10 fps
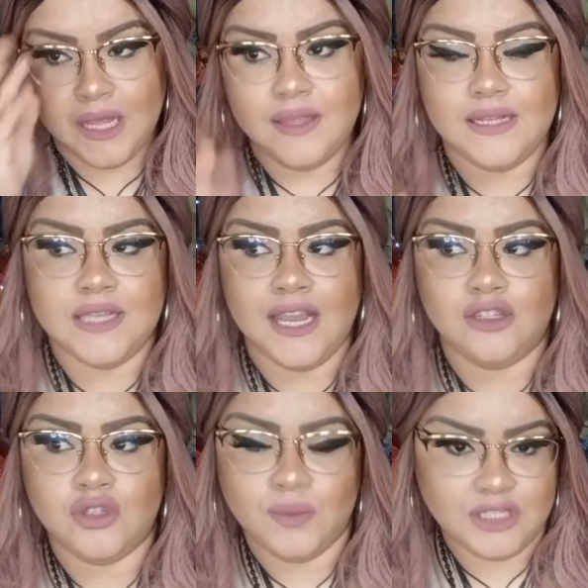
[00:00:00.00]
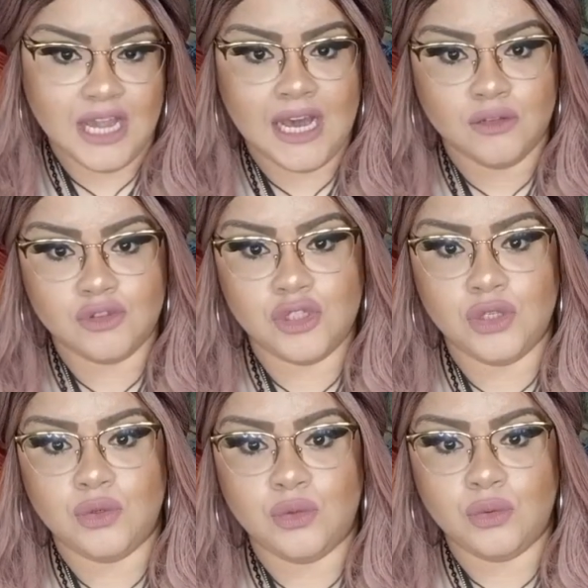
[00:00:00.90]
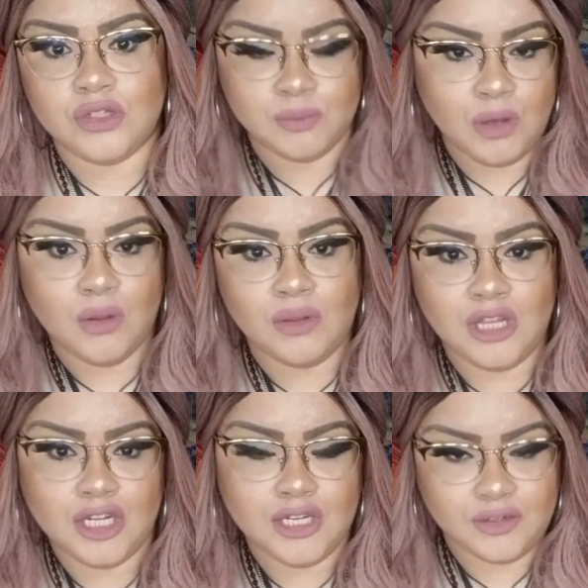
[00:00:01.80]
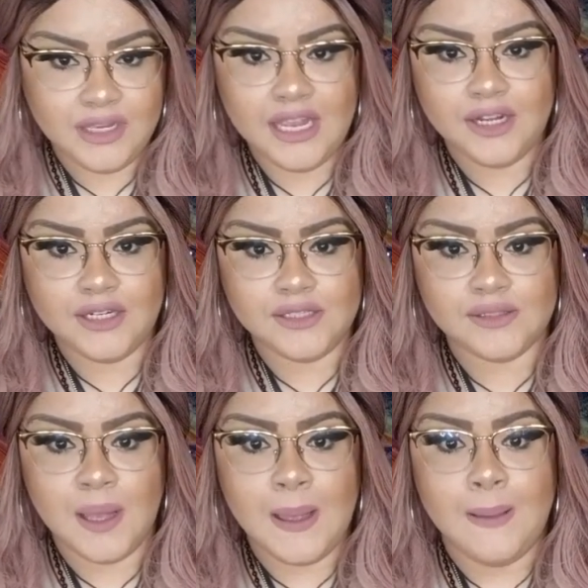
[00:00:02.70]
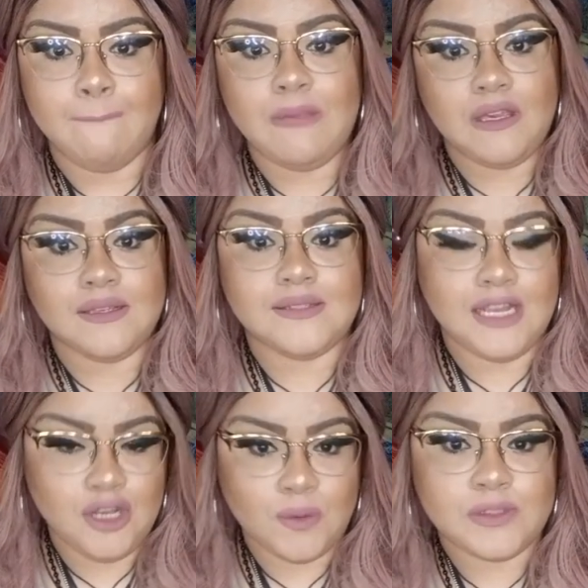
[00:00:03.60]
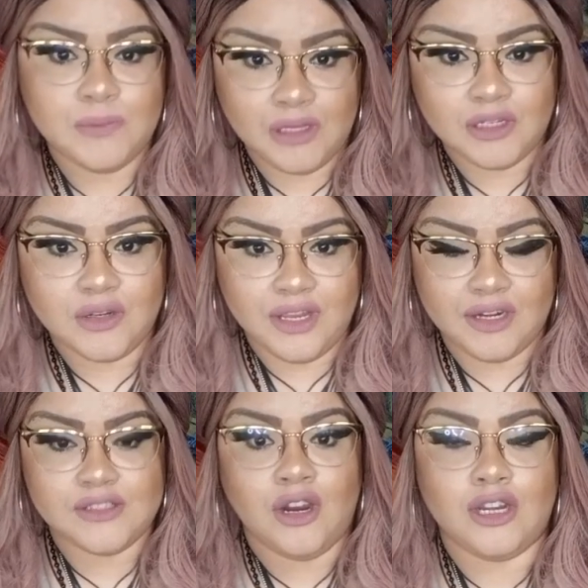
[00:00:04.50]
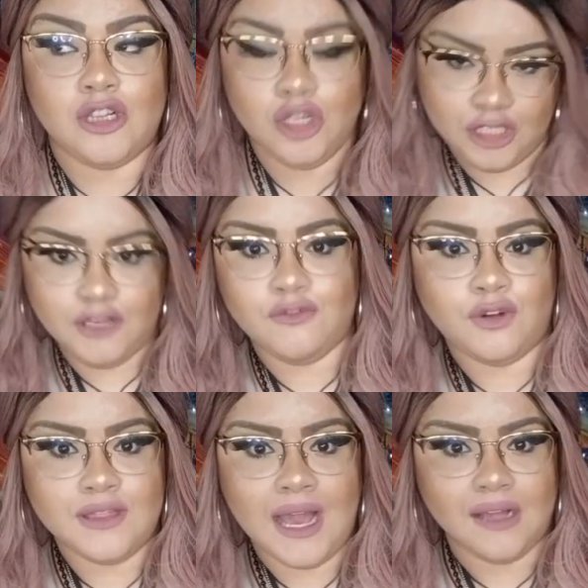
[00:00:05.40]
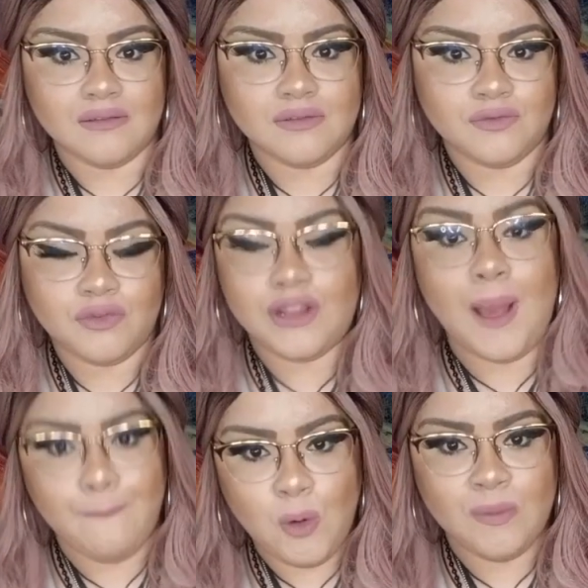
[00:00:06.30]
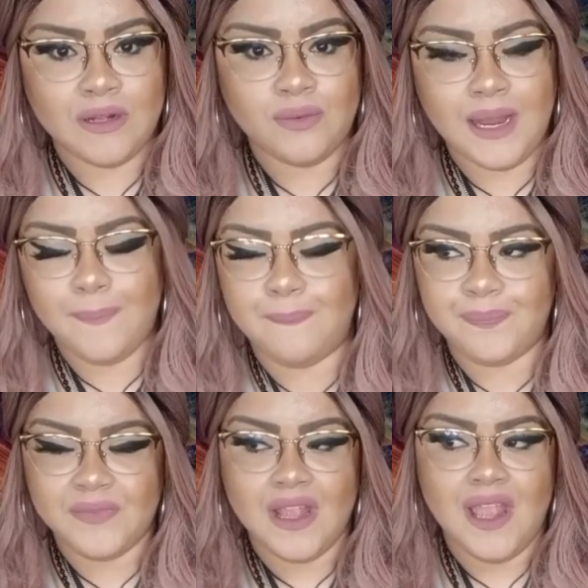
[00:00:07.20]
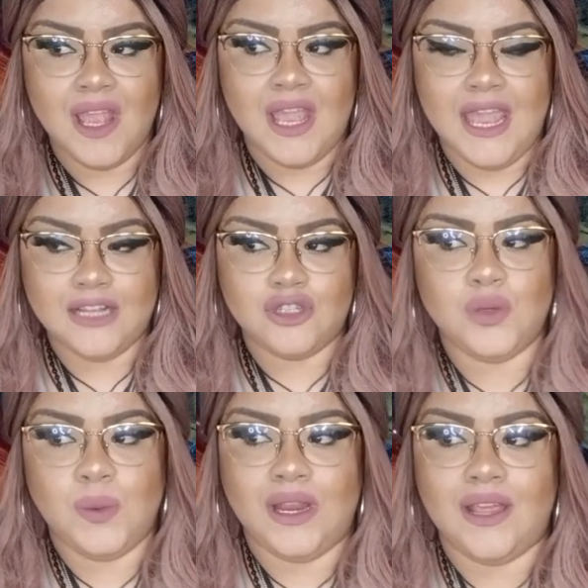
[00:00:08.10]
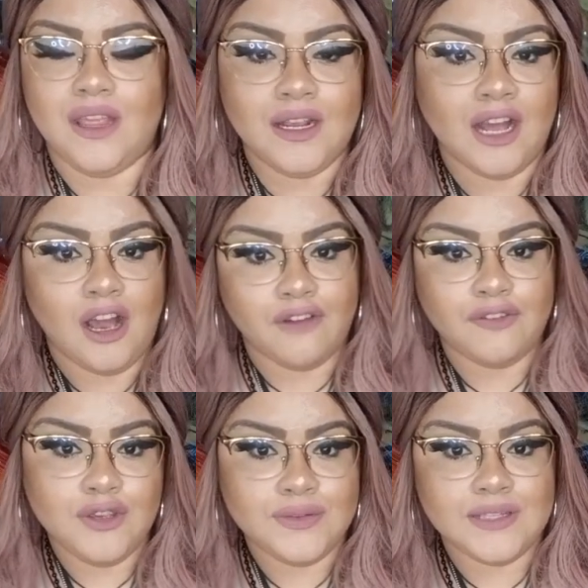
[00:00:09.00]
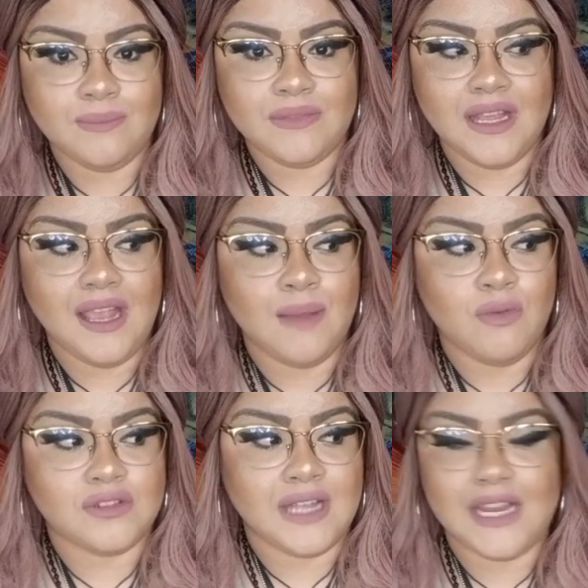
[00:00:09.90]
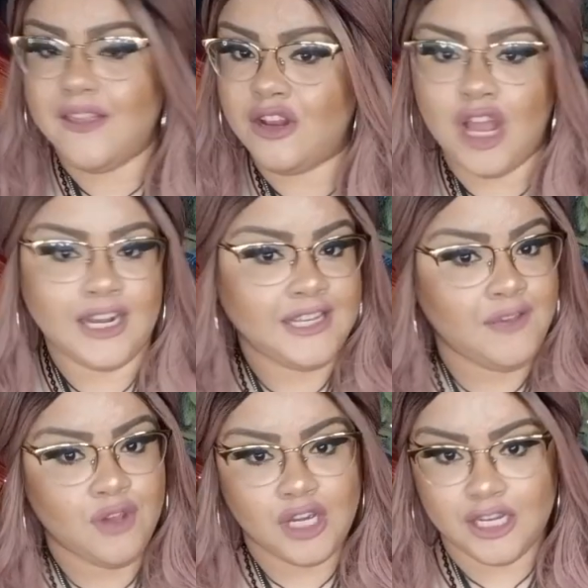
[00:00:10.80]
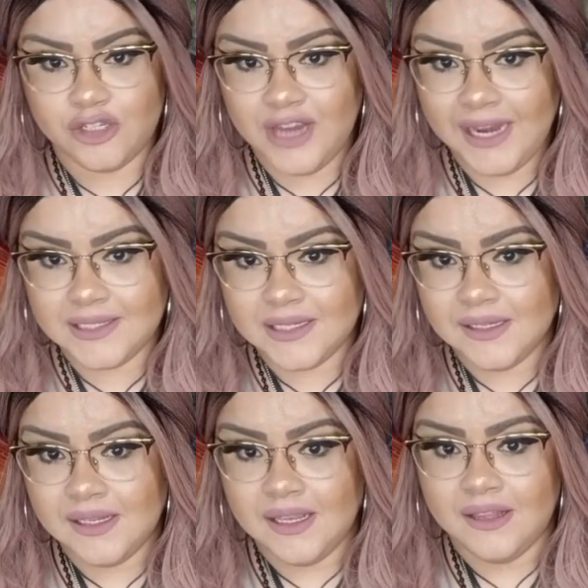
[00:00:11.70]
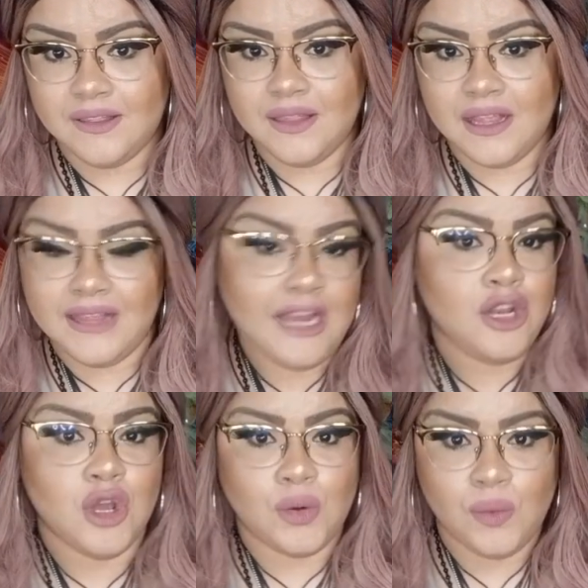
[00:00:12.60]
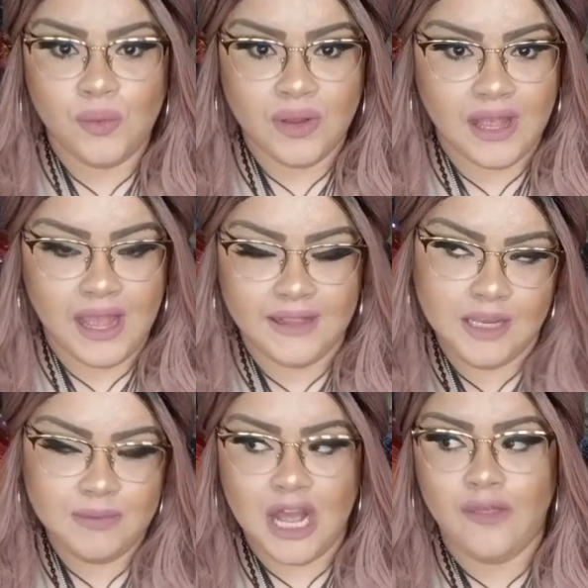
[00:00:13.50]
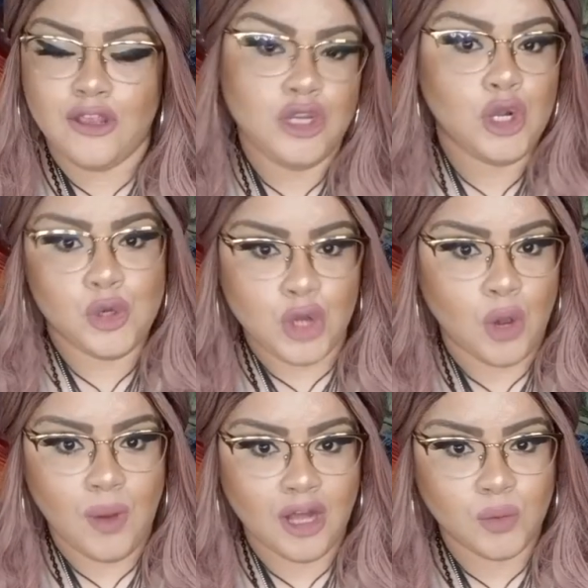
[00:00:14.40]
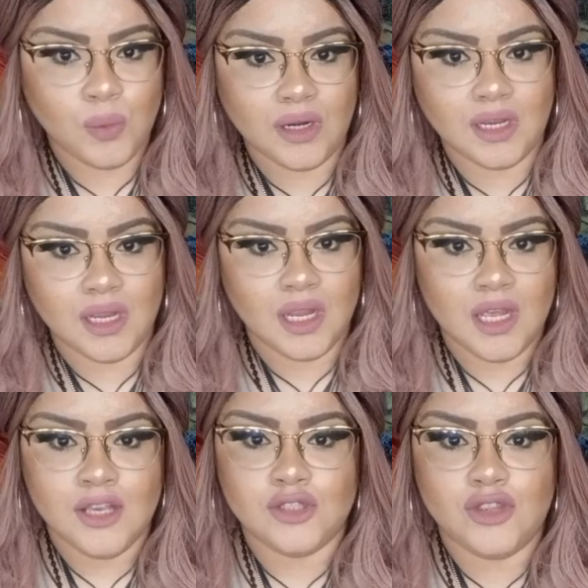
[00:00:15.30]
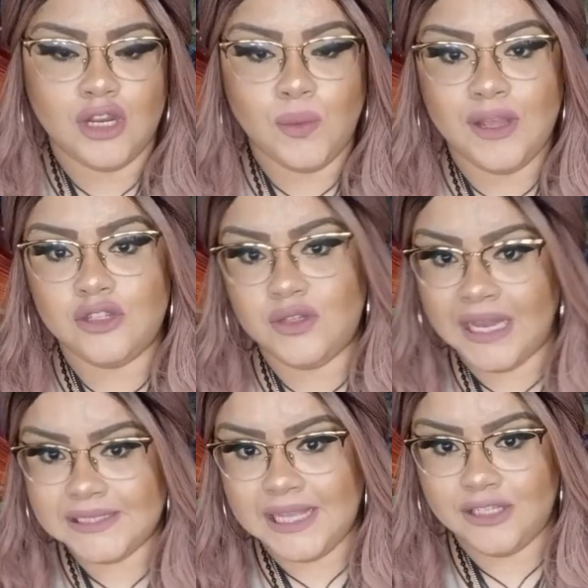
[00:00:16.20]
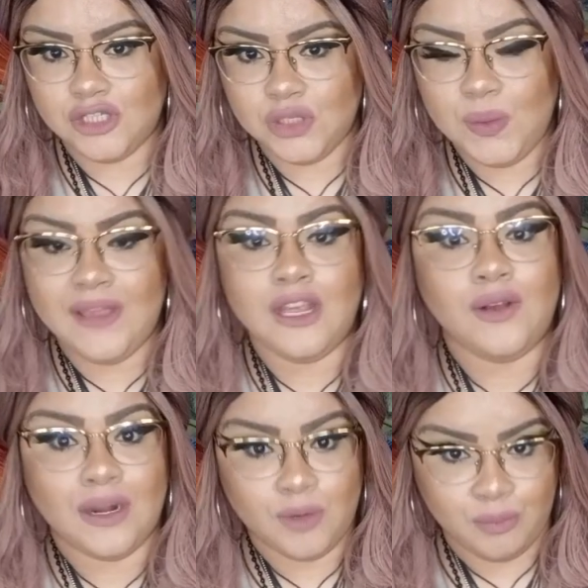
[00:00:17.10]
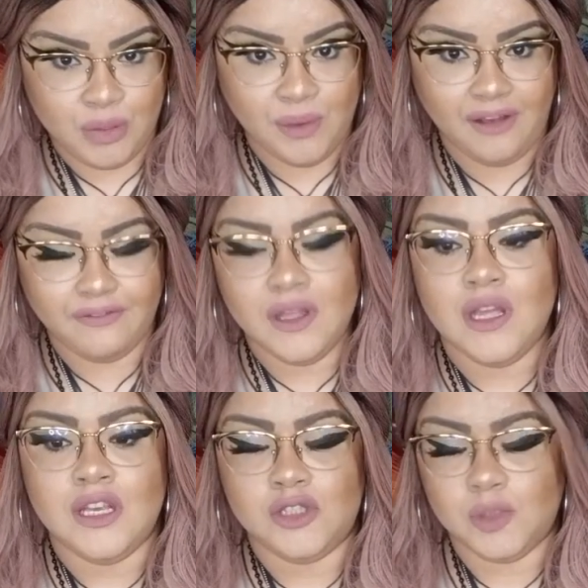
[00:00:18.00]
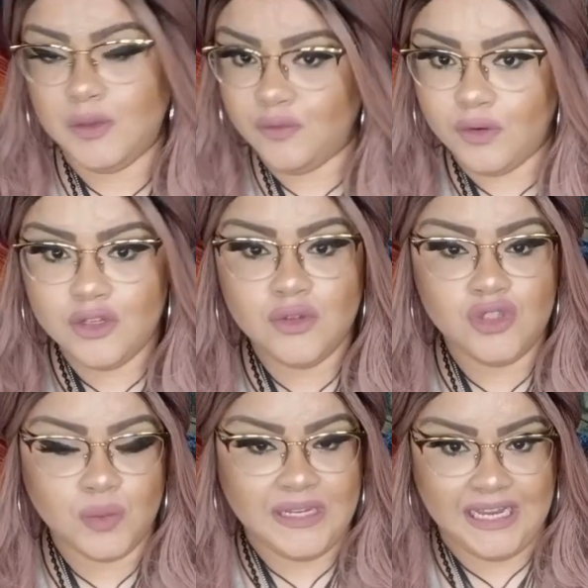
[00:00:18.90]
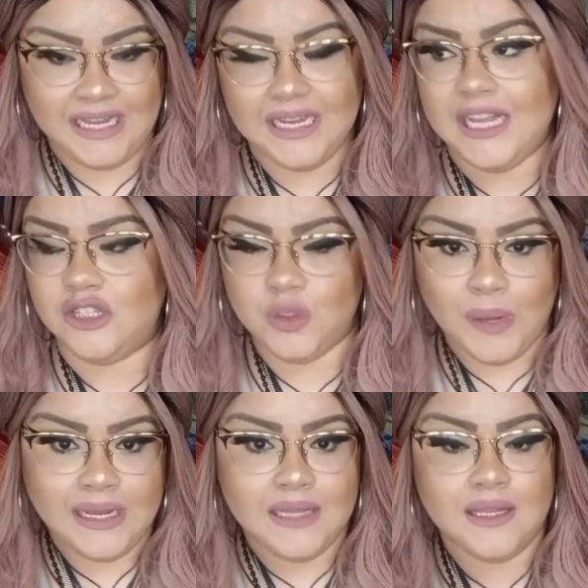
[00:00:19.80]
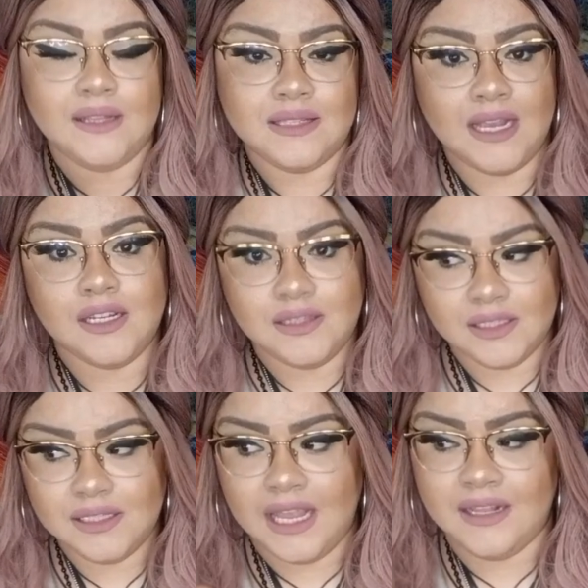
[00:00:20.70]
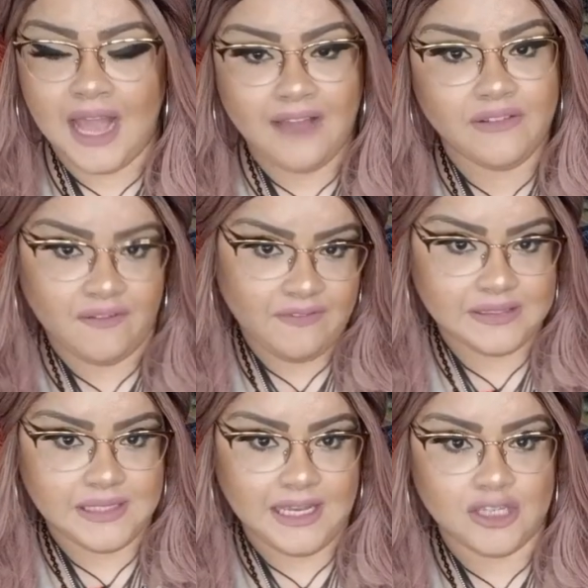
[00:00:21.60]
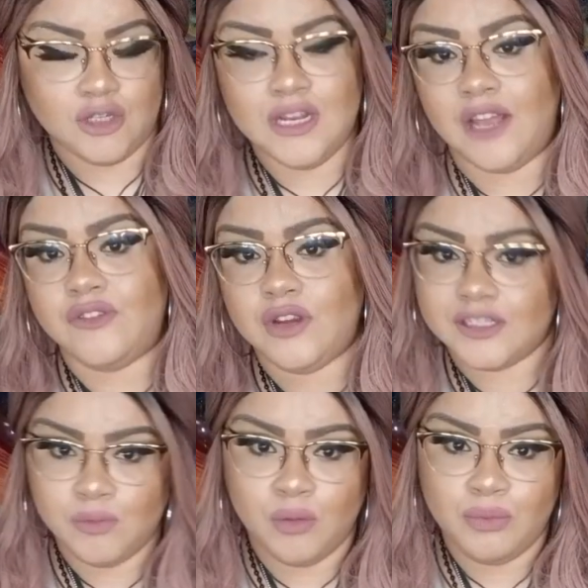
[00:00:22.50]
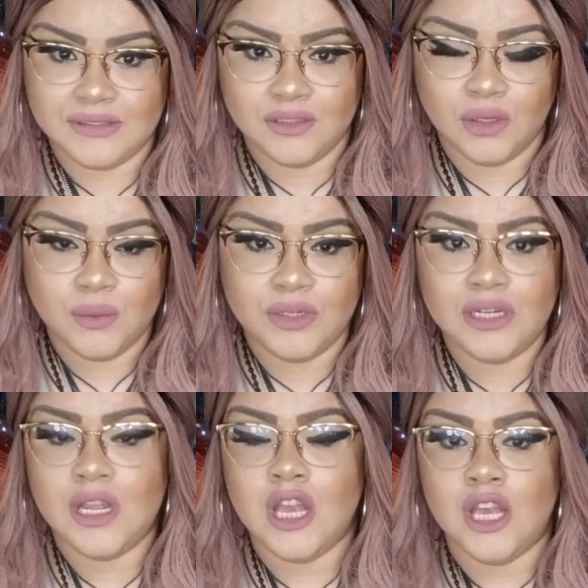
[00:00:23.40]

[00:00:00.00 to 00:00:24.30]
they tend to reach out to smaller creators because they know smaller creators are looking for that for that moment, right? Into where they're gonna offer you something and most likely they're not gonna give you a contract. They know deep down that you don't know how to work. So they're going to gaslight you and they're going to rip you off. So before you join in into anything, take a look and have an investigation. Now, if you're a small business owner,